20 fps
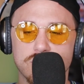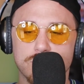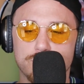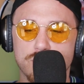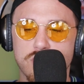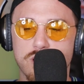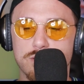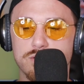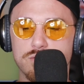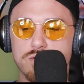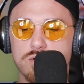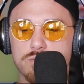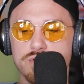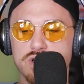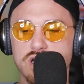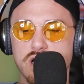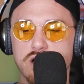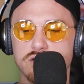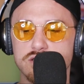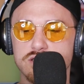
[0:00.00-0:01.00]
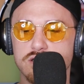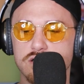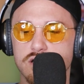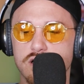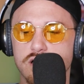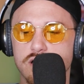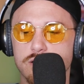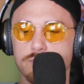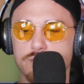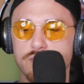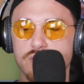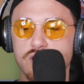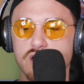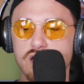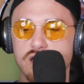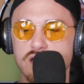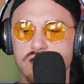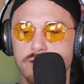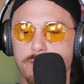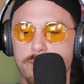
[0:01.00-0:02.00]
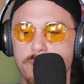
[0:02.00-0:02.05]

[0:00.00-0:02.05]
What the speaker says: probably won't be out tonight, but